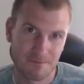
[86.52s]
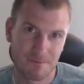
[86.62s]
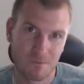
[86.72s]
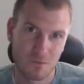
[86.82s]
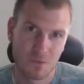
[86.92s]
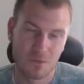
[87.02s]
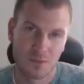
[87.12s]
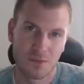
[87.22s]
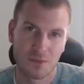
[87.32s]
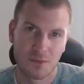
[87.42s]

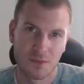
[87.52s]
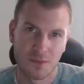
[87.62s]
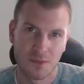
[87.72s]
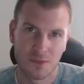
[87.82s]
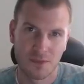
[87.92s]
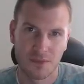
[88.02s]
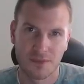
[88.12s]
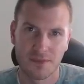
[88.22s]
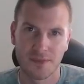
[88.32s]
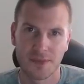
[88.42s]

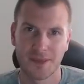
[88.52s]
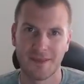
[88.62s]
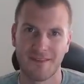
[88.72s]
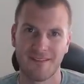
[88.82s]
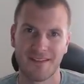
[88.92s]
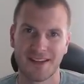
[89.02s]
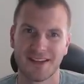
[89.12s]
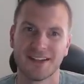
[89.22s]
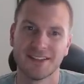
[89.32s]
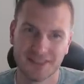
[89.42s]

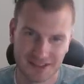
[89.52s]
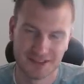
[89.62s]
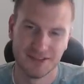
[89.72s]
No words are spoken by the person on screen.